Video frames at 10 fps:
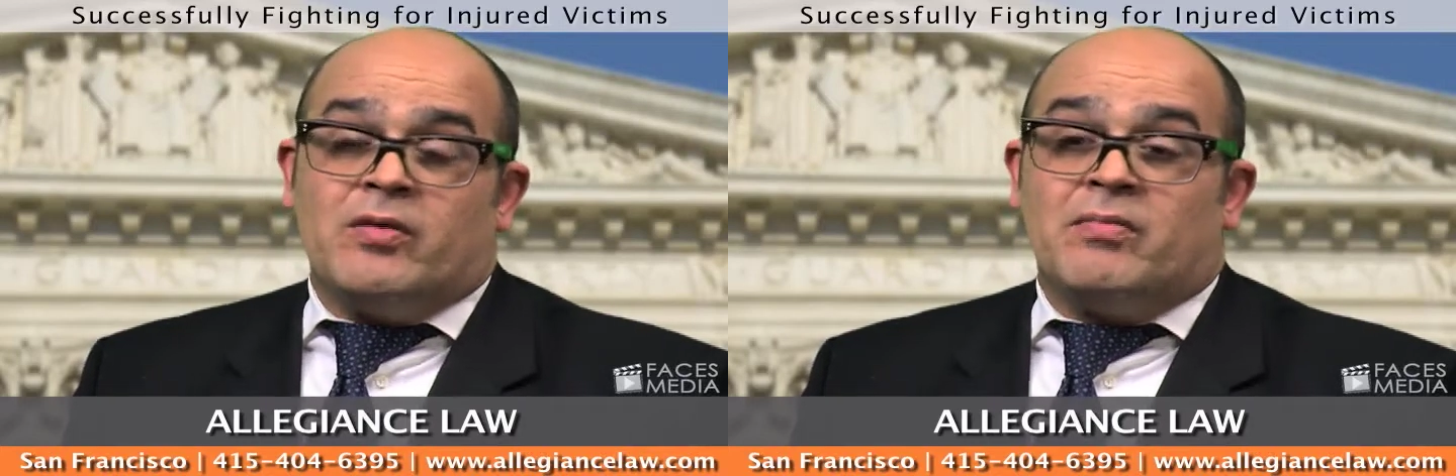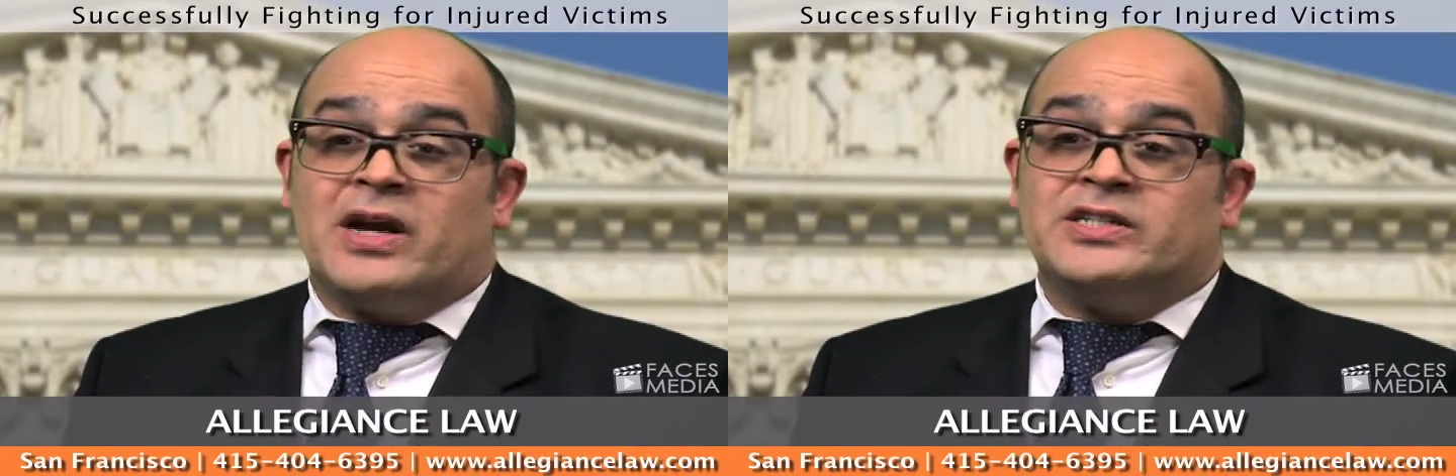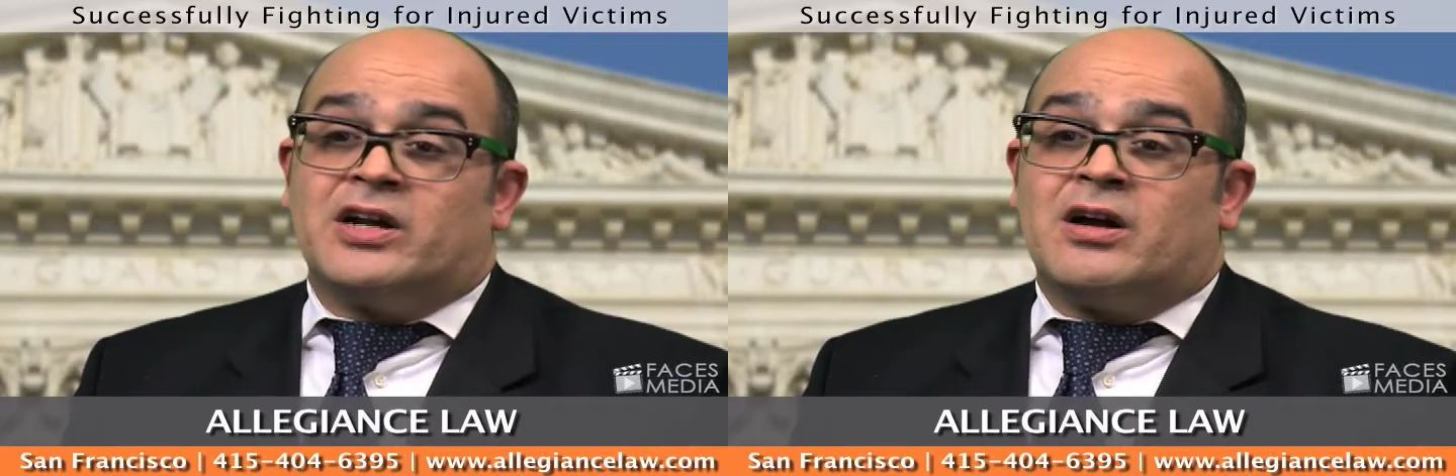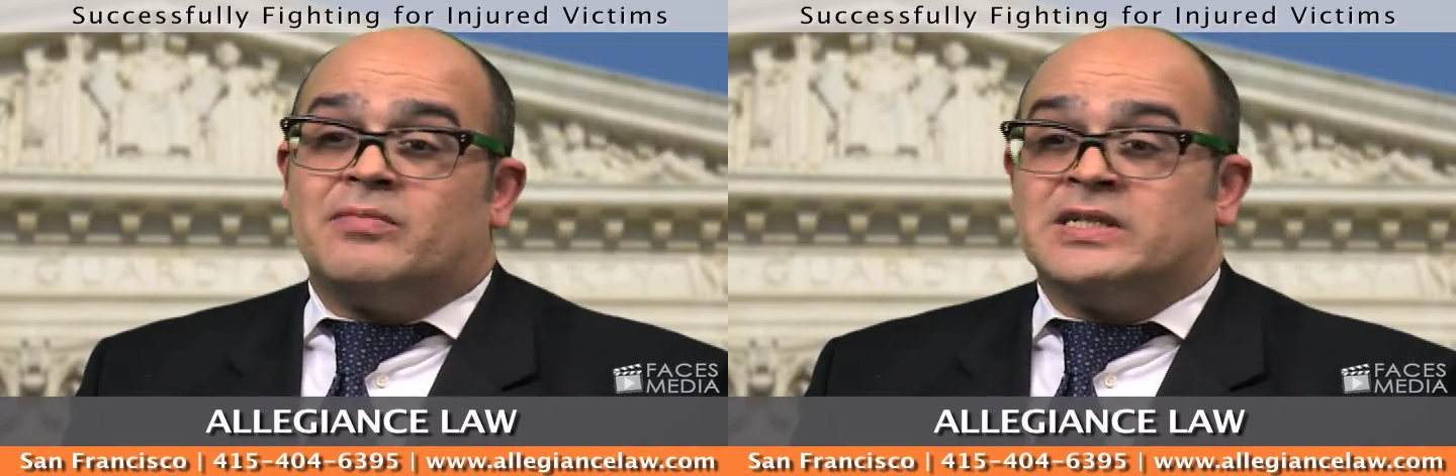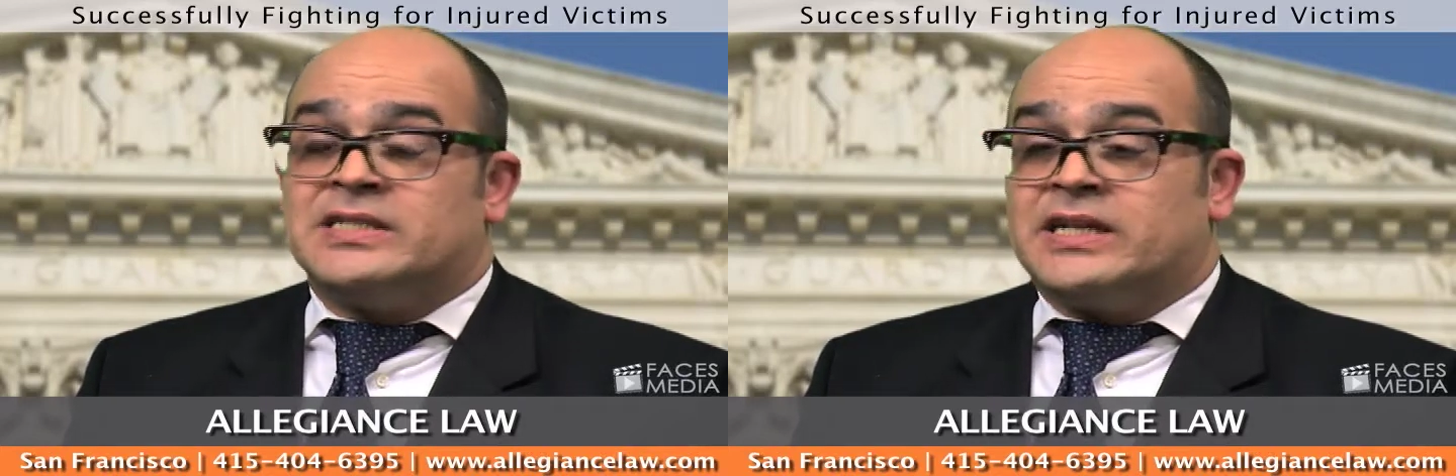My
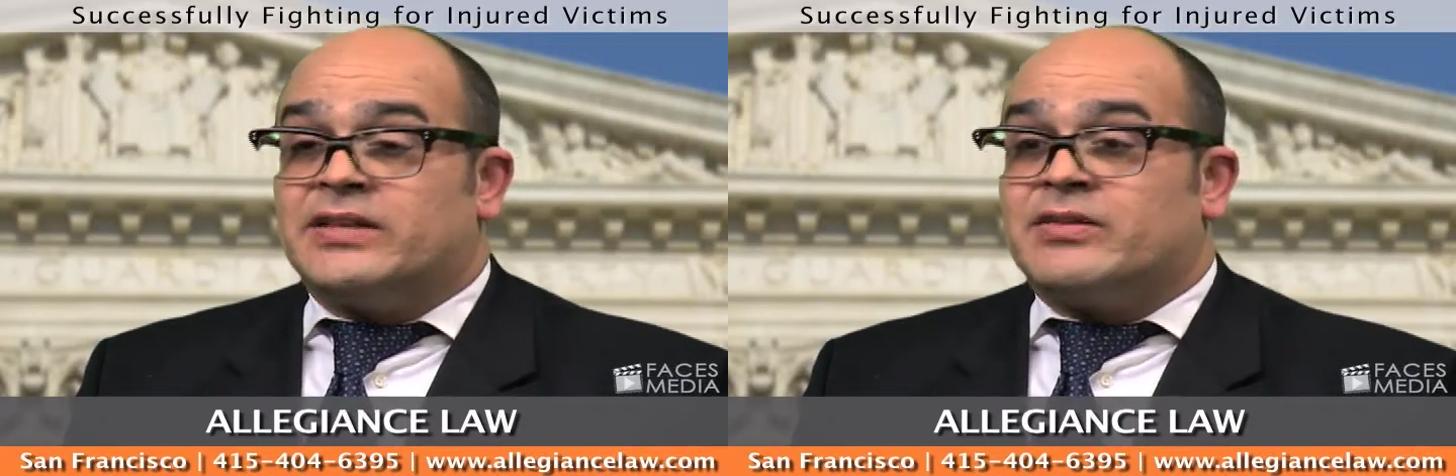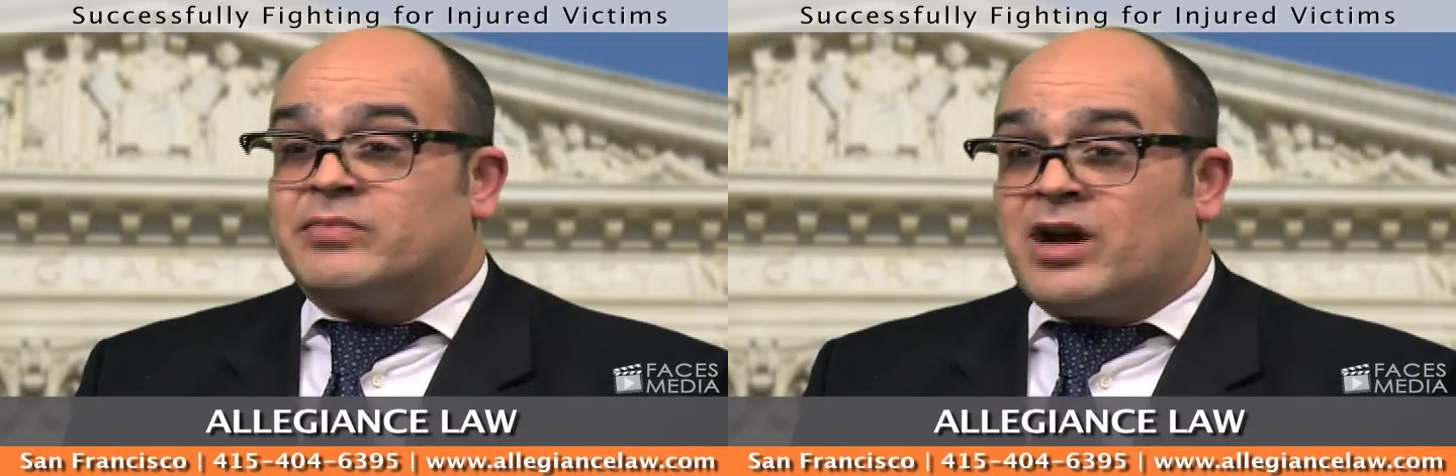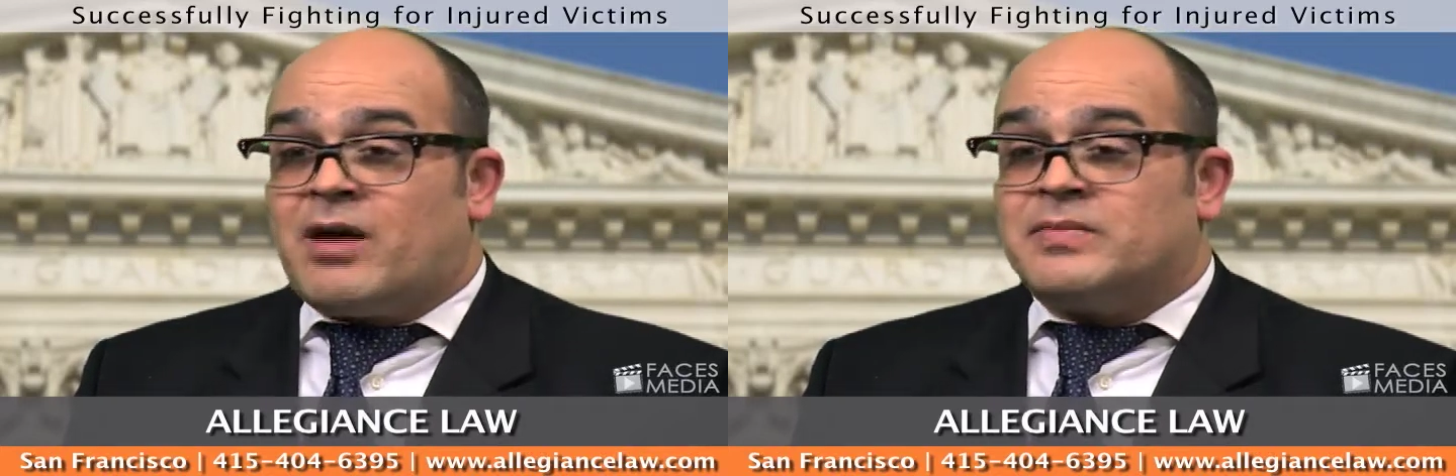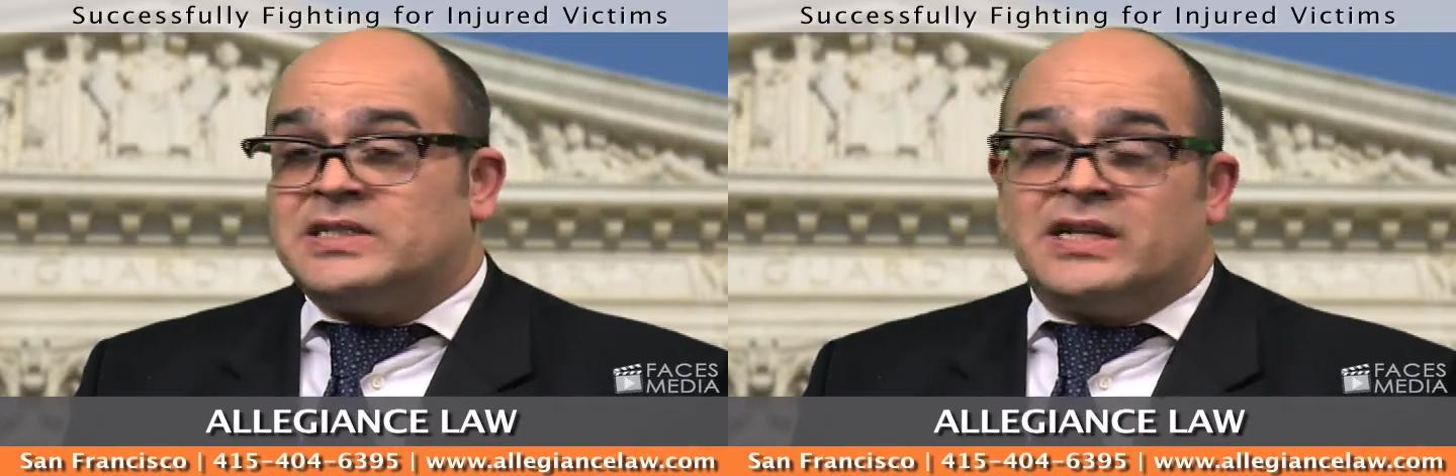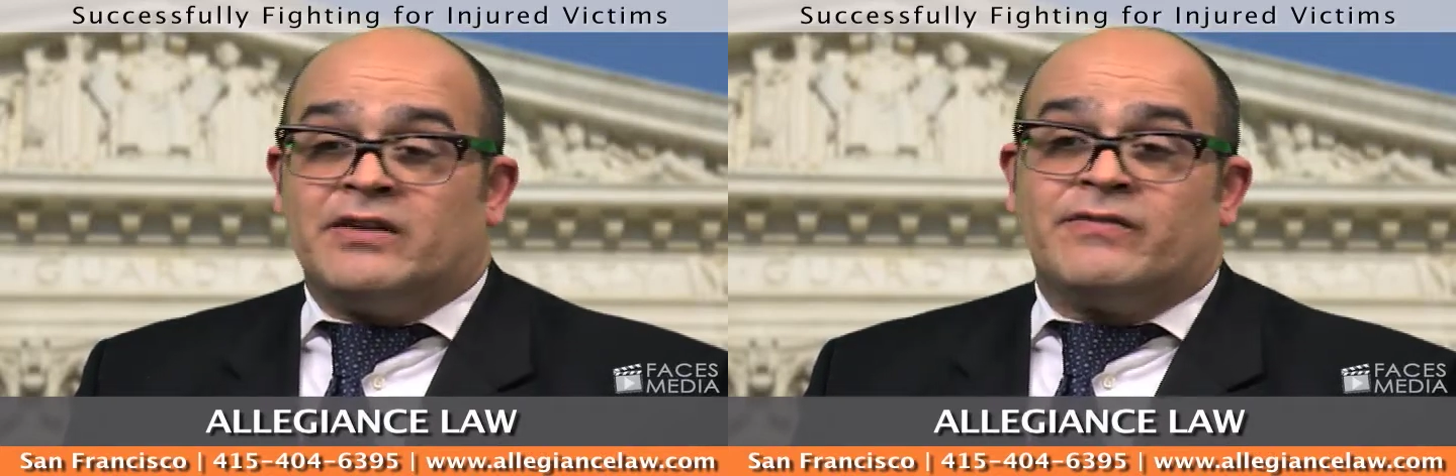job is to get them
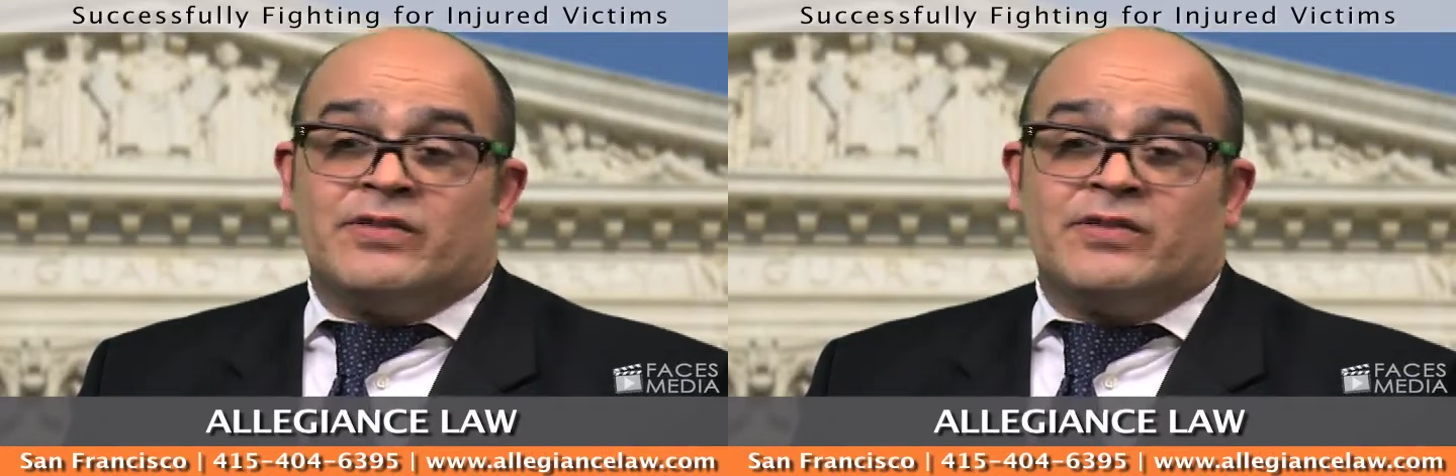compensated